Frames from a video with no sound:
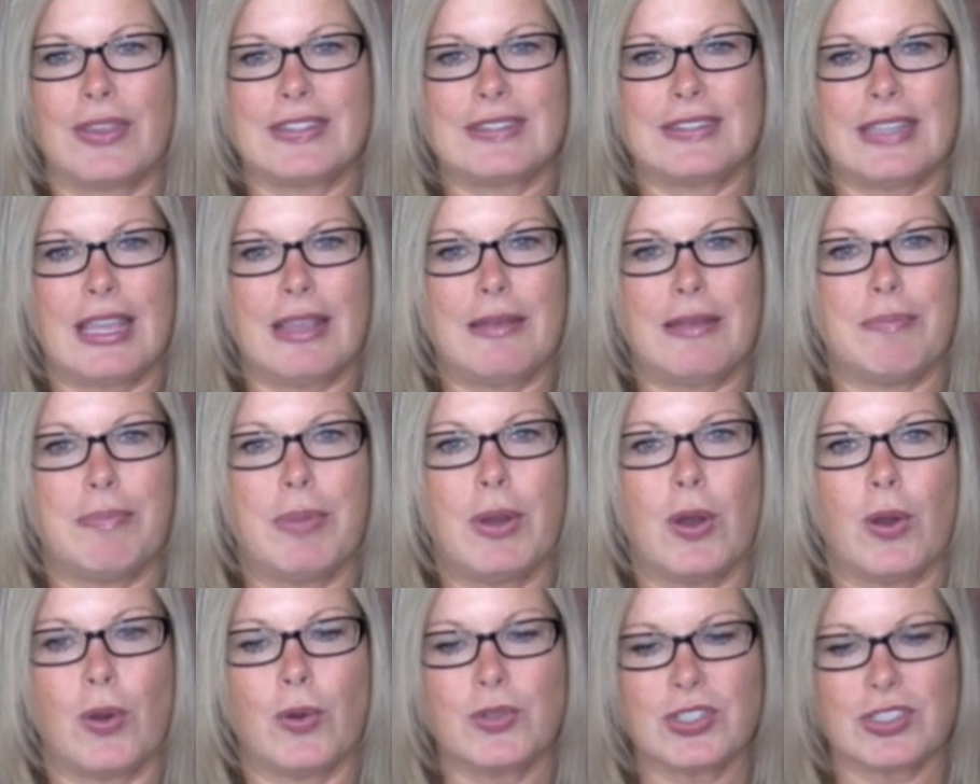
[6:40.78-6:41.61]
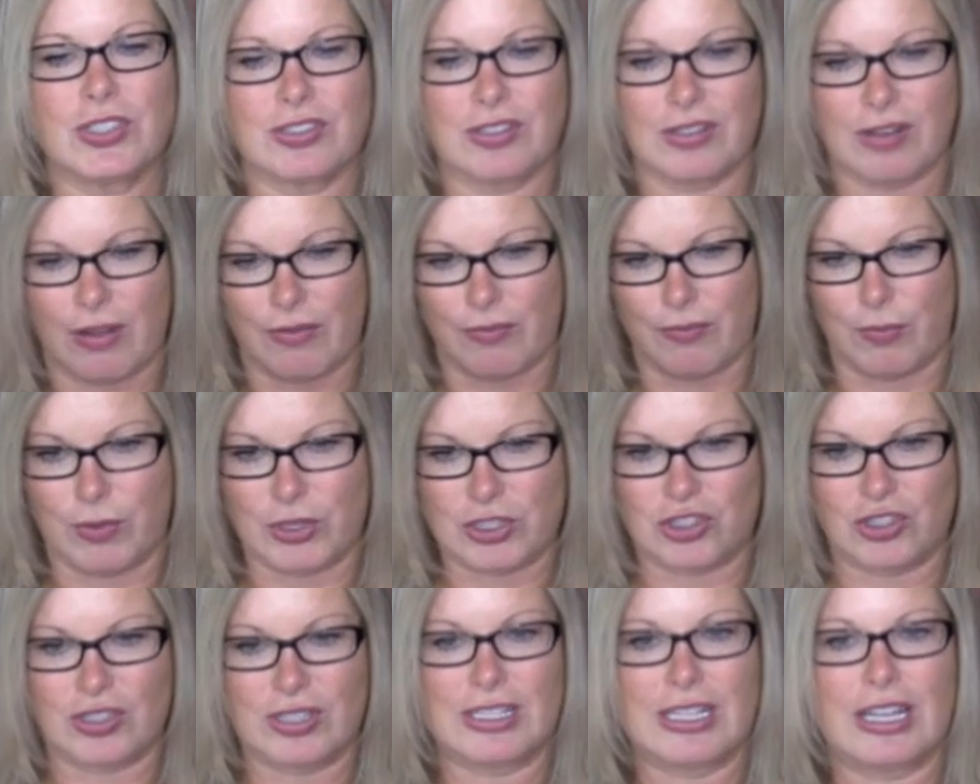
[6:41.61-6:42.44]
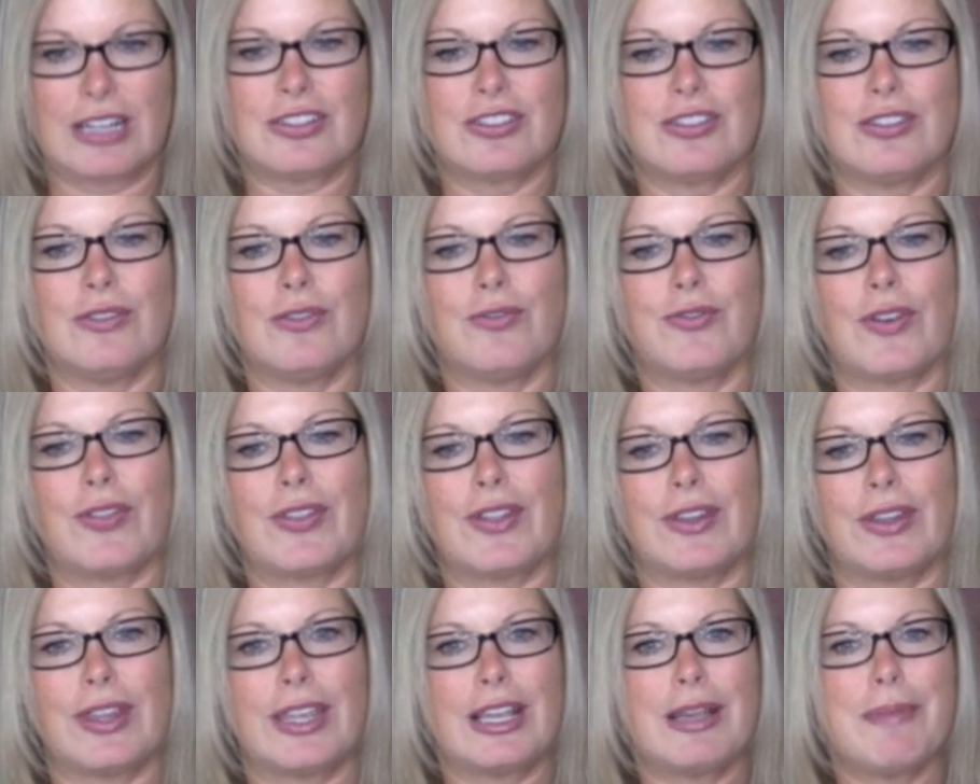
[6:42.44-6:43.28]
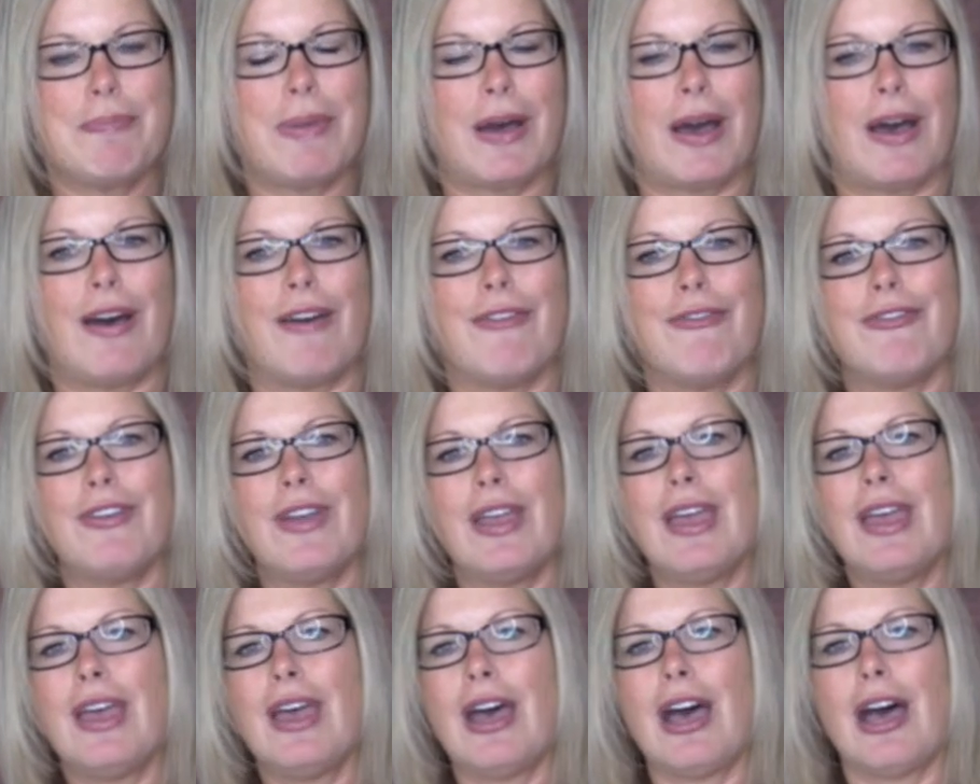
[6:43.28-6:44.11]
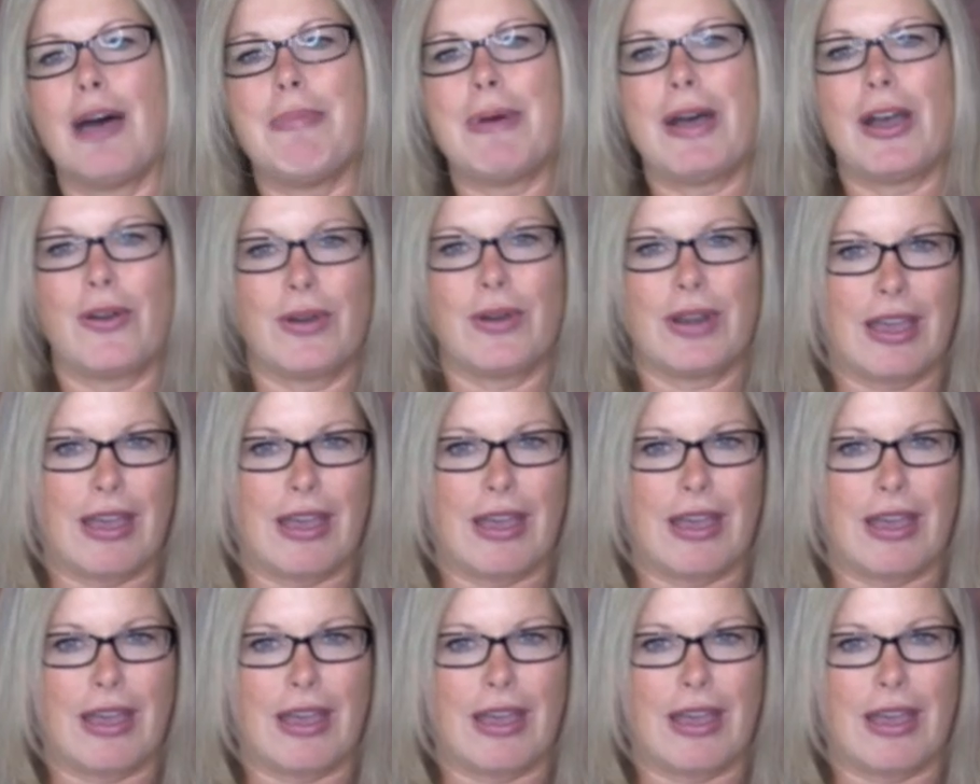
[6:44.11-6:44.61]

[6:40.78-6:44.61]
the same post, which you can get to from the link above, about